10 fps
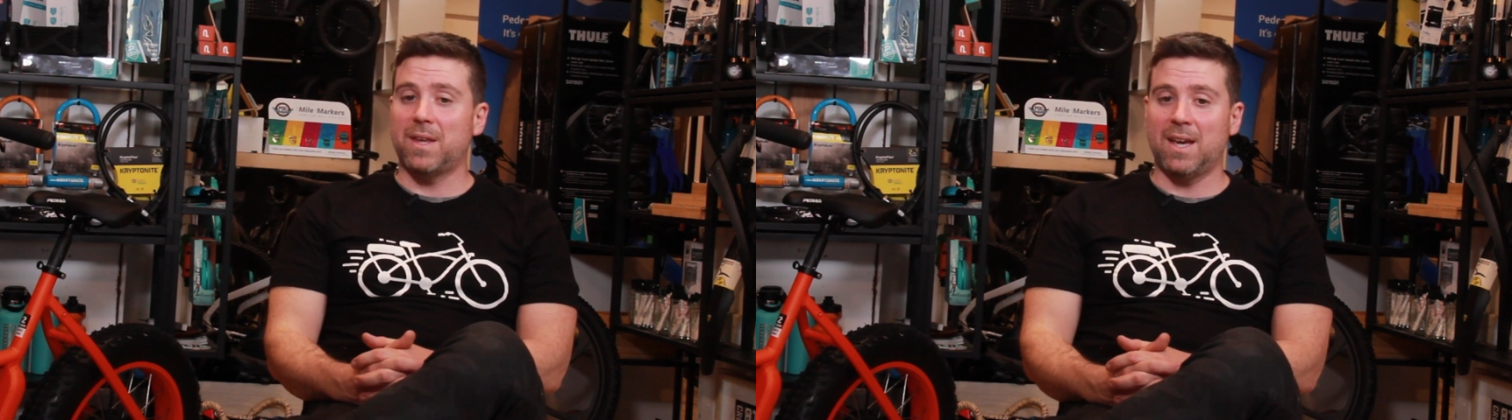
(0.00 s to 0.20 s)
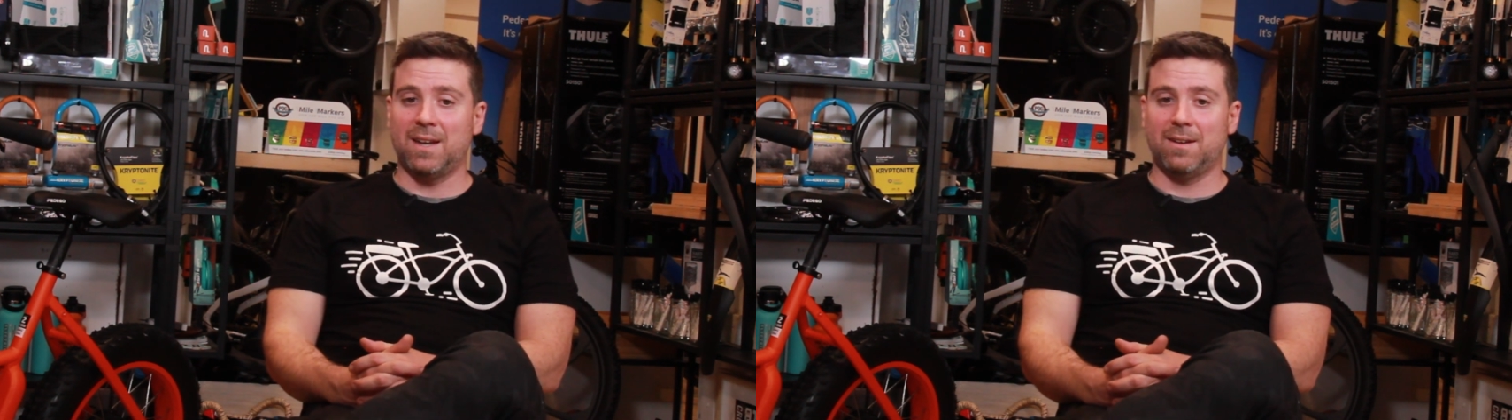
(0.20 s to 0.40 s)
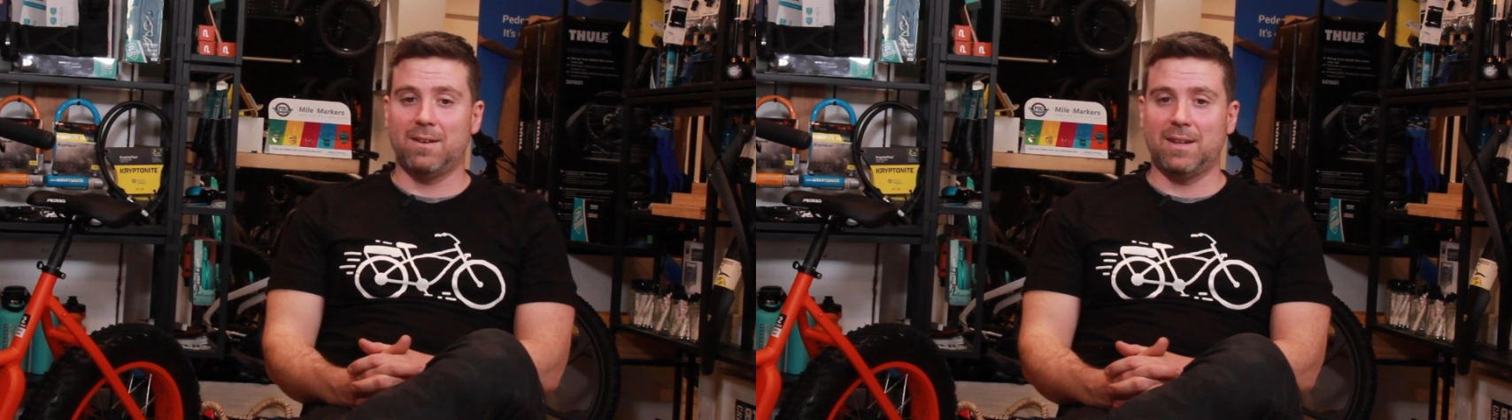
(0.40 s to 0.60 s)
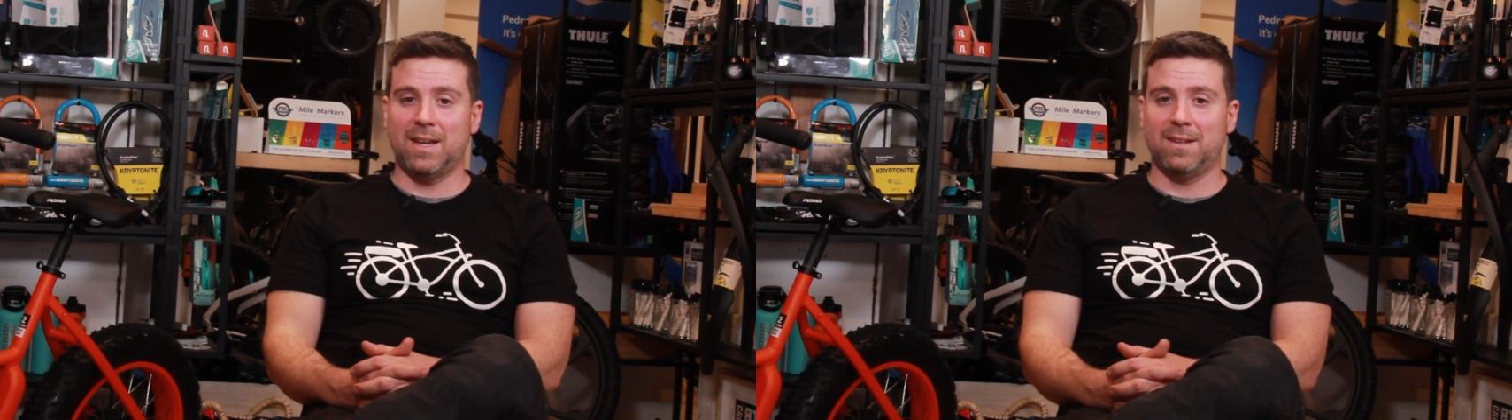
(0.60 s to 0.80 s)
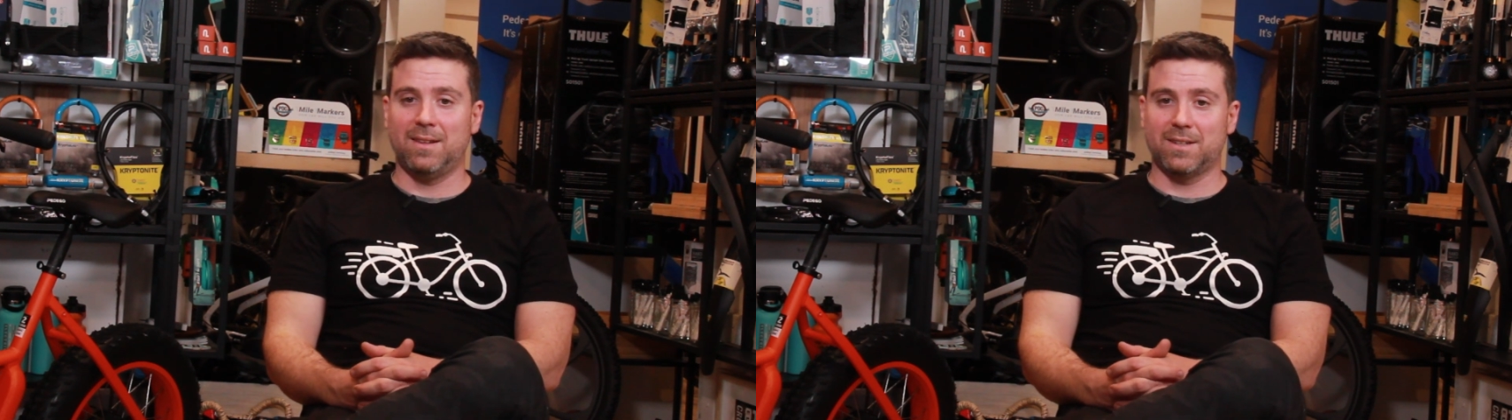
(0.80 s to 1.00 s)

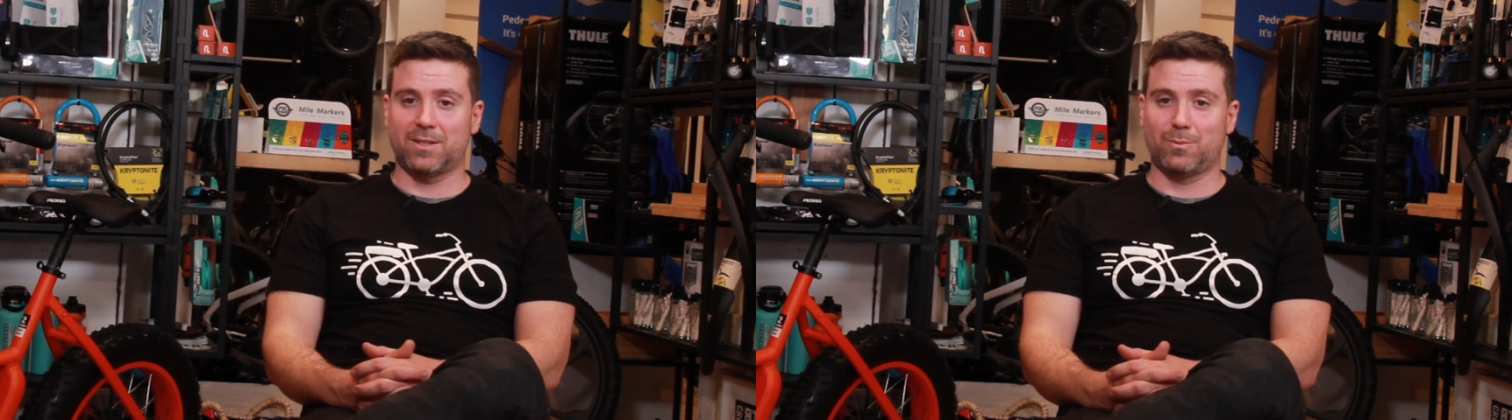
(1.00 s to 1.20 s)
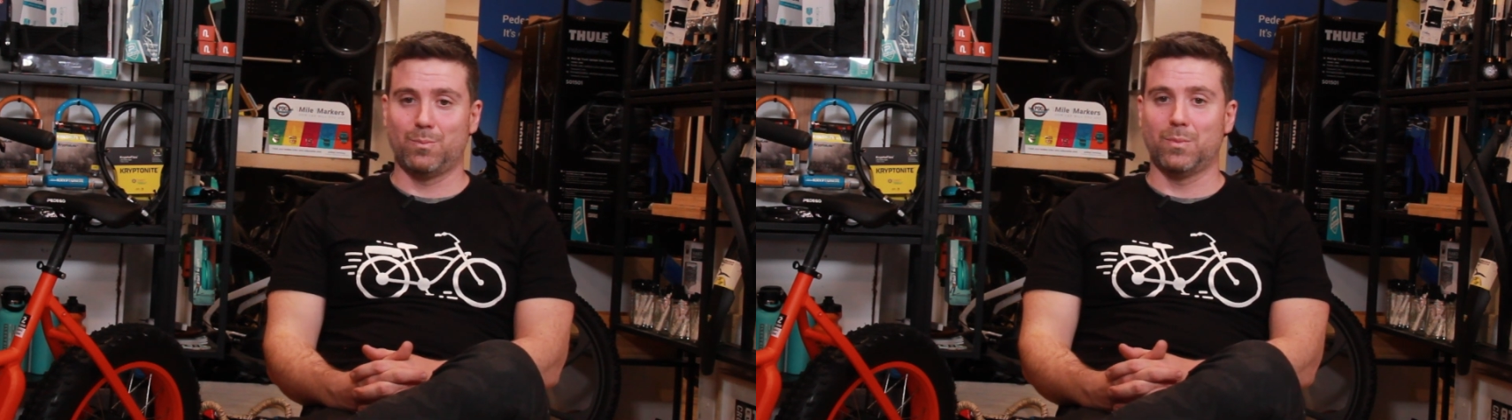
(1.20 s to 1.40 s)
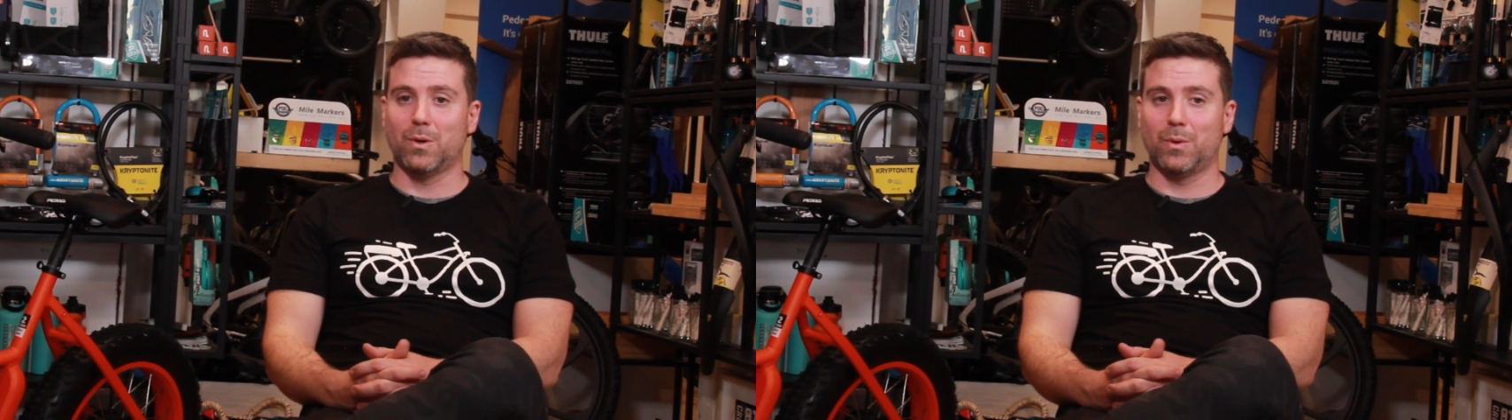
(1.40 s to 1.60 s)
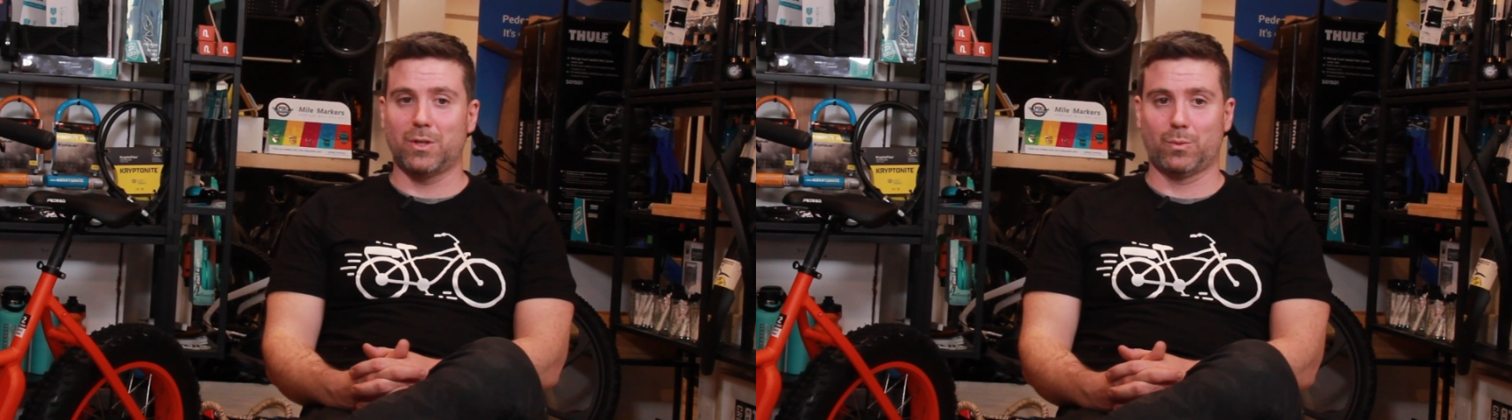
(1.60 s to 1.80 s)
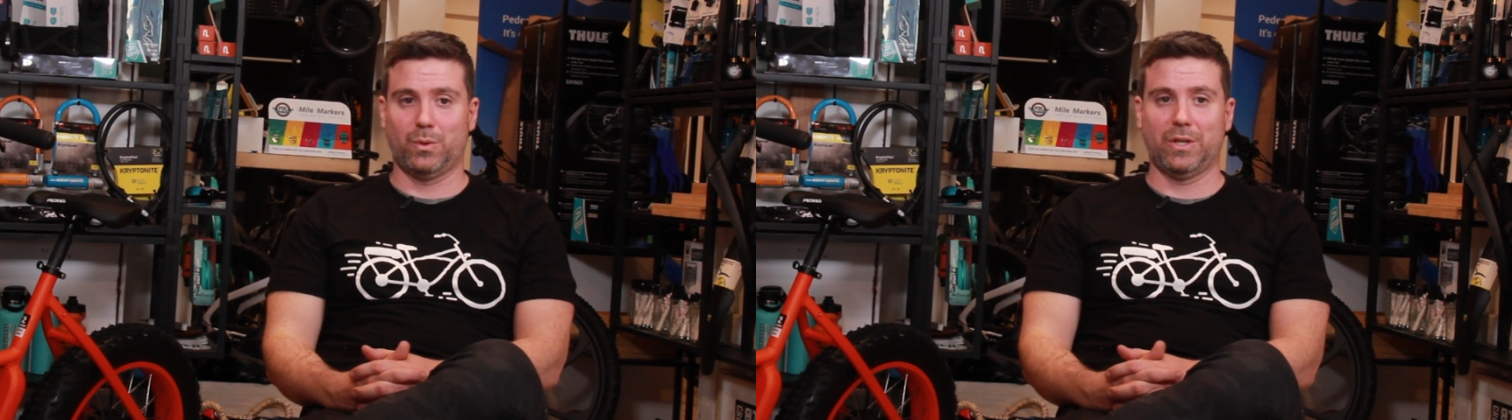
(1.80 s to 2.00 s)
And this mode
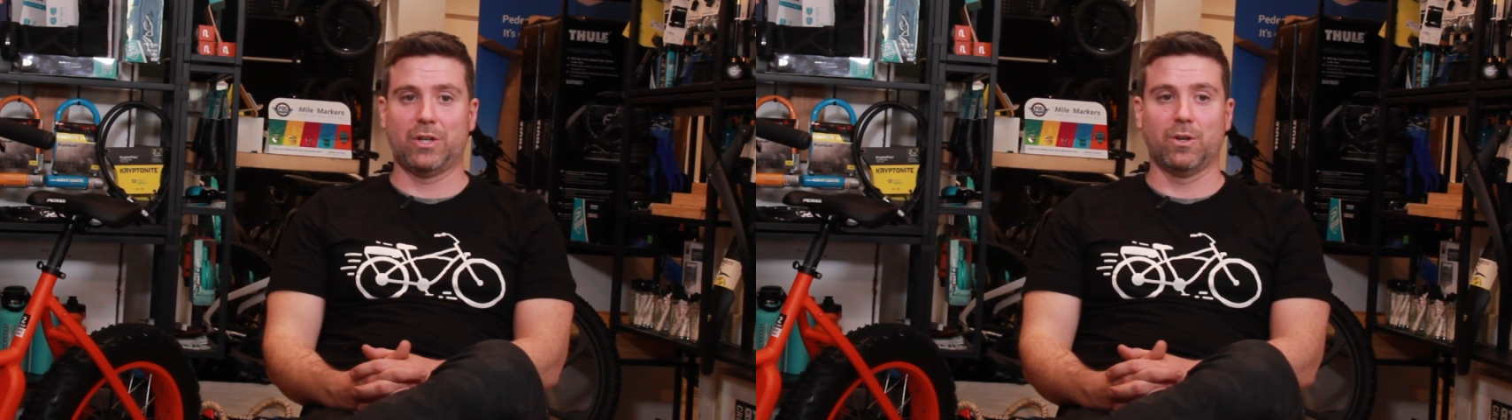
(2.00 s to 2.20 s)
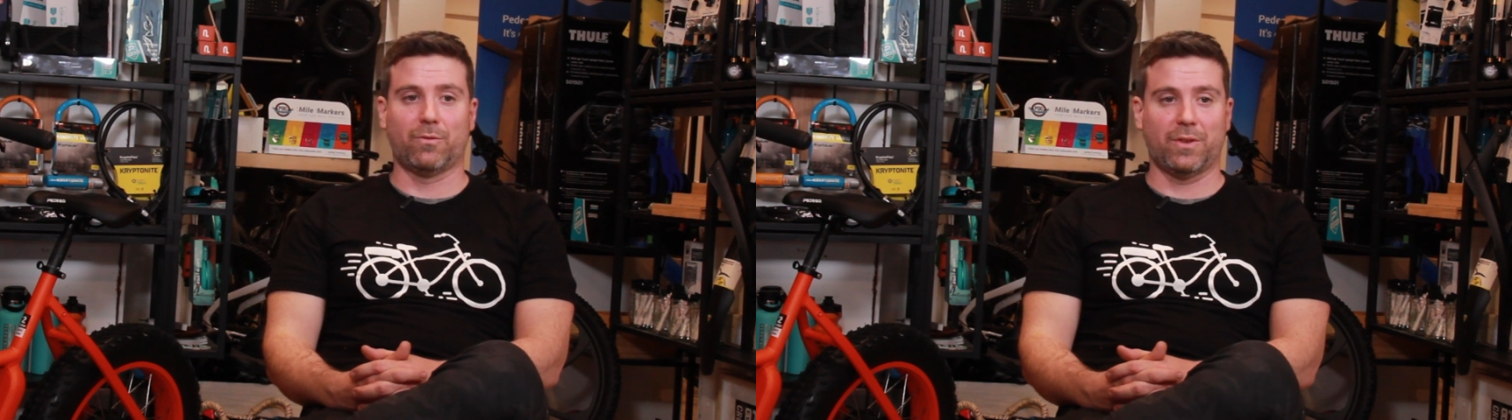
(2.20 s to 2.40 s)
is really good